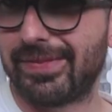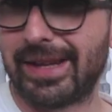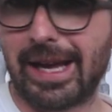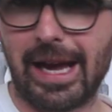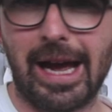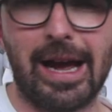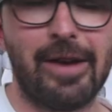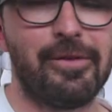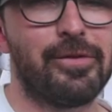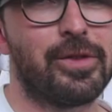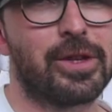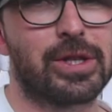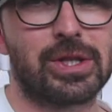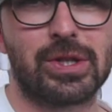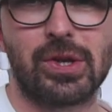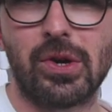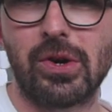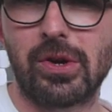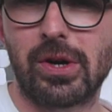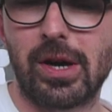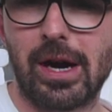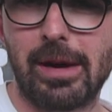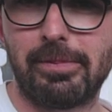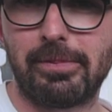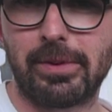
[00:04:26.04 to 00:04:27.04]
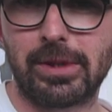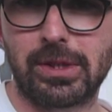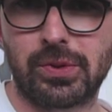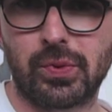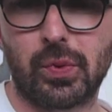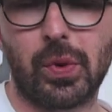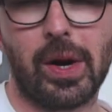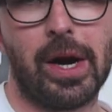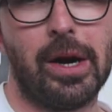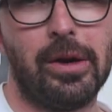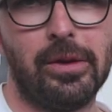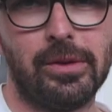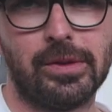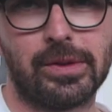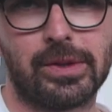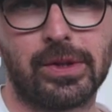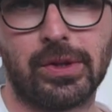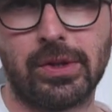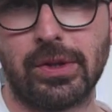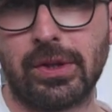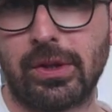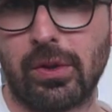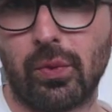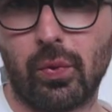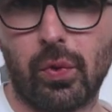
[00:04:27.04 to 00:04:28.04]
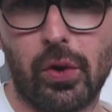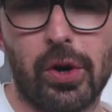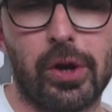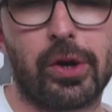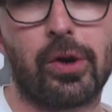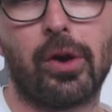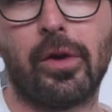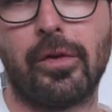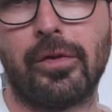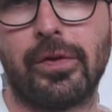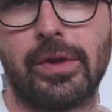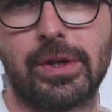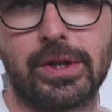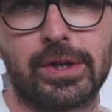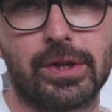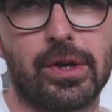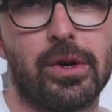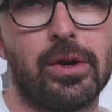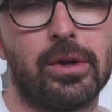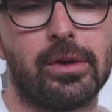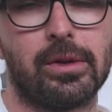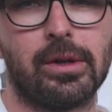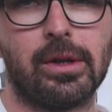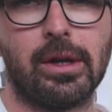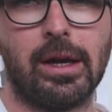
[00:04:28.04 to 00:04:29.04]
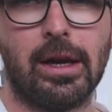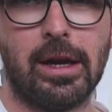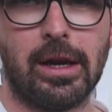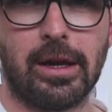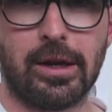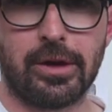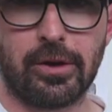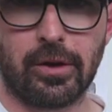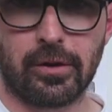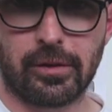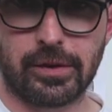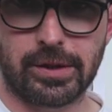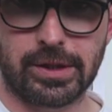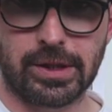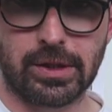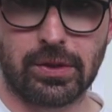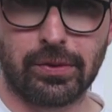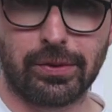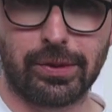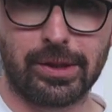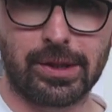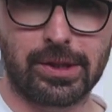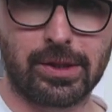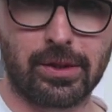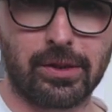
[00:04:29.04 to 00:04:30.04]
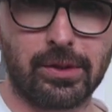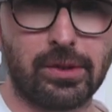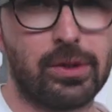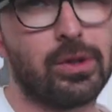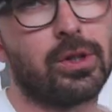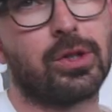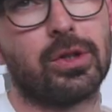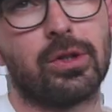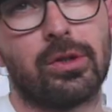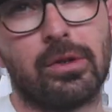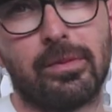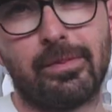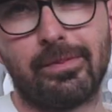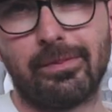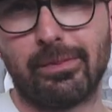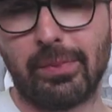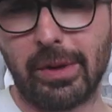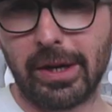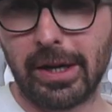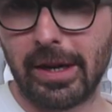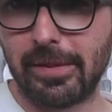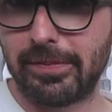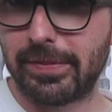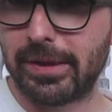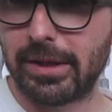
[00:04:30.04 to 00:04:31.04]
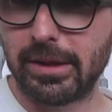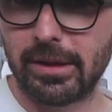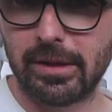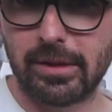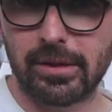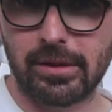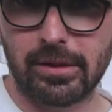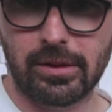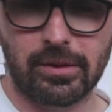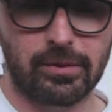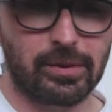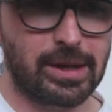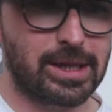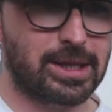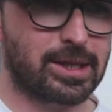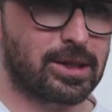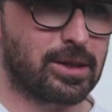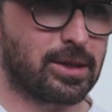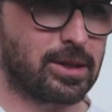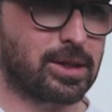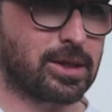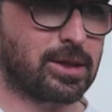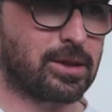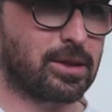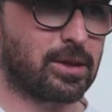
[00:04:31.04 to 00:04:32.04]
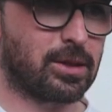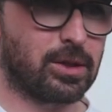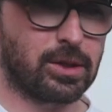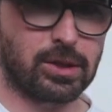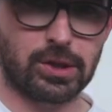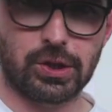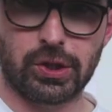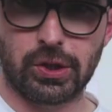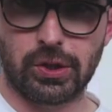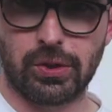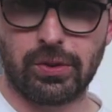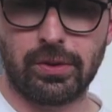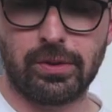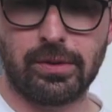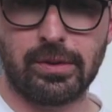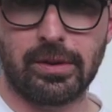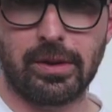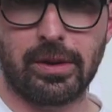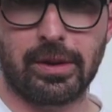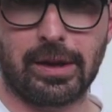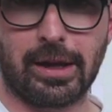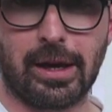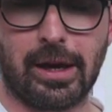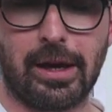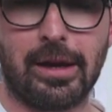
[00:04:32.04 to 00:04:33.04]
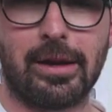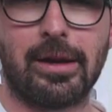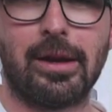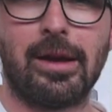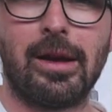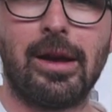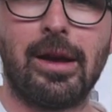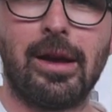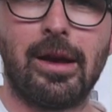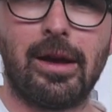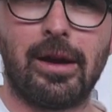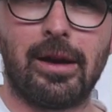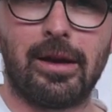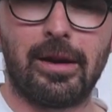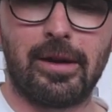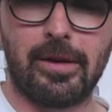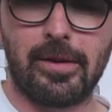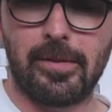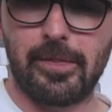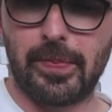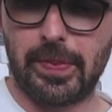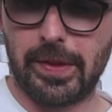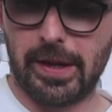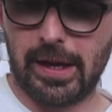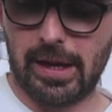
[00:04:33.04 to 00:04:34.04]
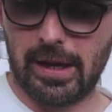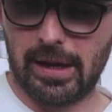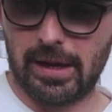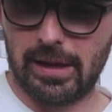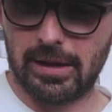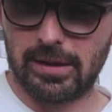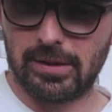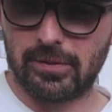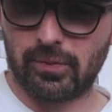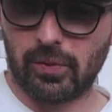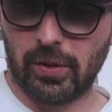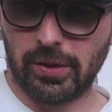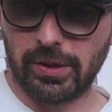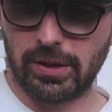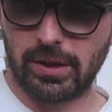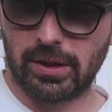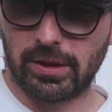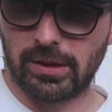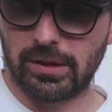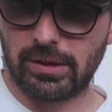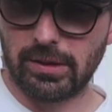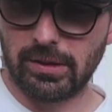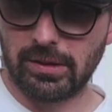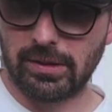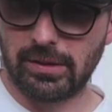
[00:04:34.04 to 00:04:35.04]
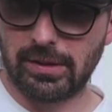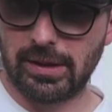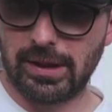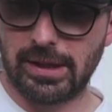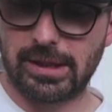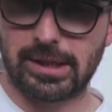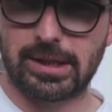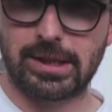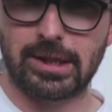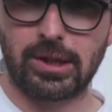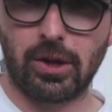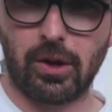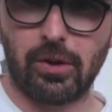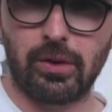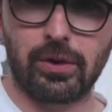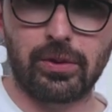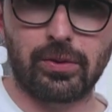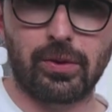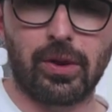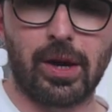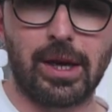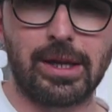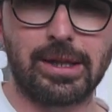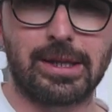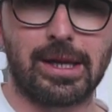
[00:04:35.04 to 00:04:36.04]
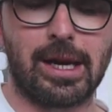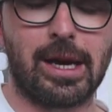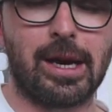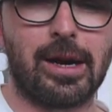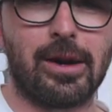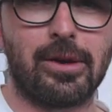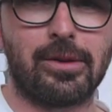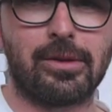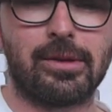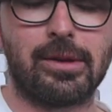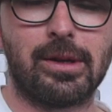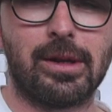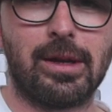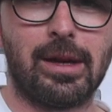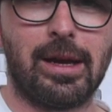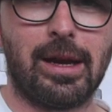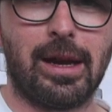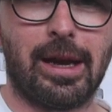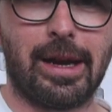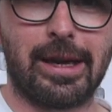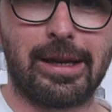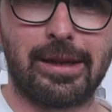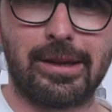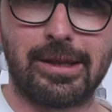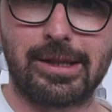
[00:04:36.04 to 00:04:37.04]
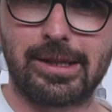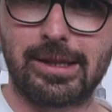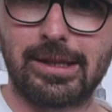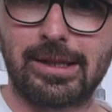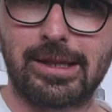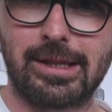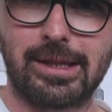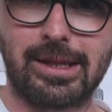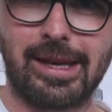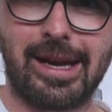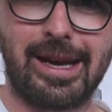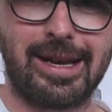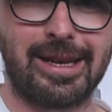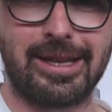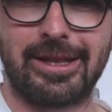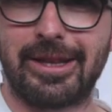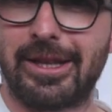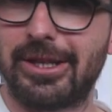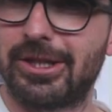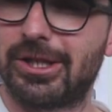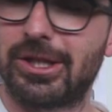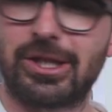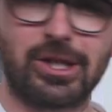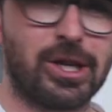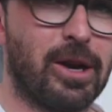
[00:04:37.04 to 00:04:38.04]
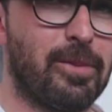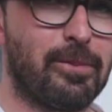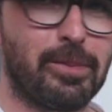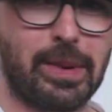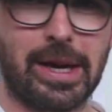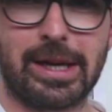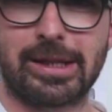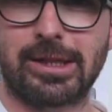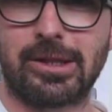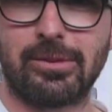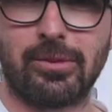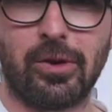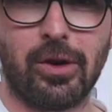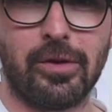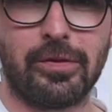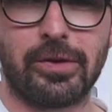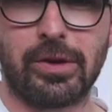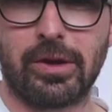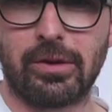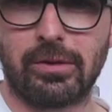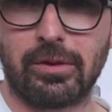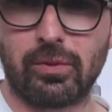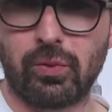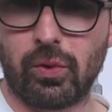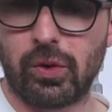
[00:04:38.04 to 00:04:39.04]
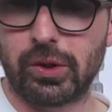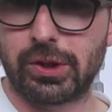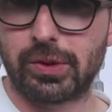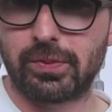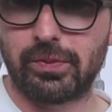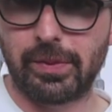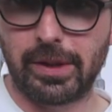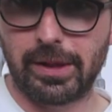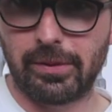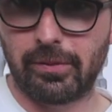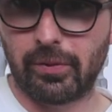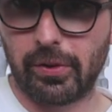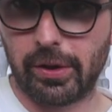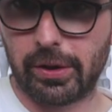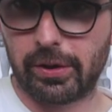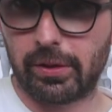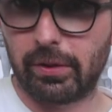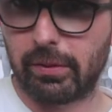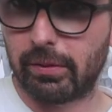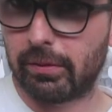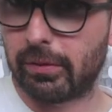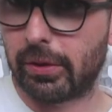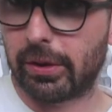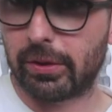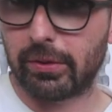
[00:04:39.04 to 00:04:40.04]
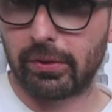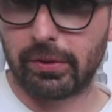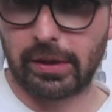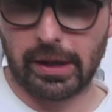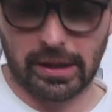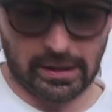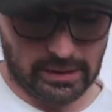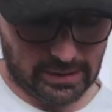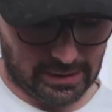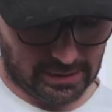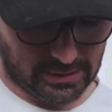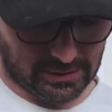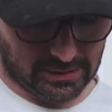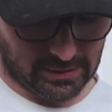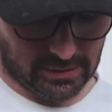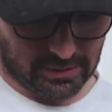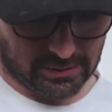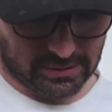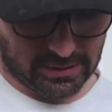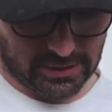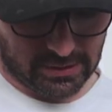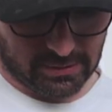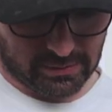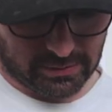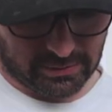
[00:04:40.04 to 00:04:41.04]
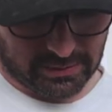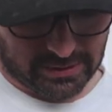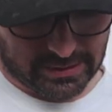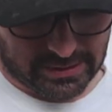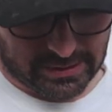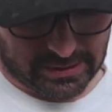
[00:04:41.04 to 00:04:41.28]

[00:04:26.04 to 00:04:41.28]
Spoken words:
have the song up as well so you can work off the song. You're obviously doing this on YouTube. Bring up the Restless, the tune, okay? And what you can do is slow it right down and listen to that, and then just jump back to my video and watch me work through that lick. So I'll just do it really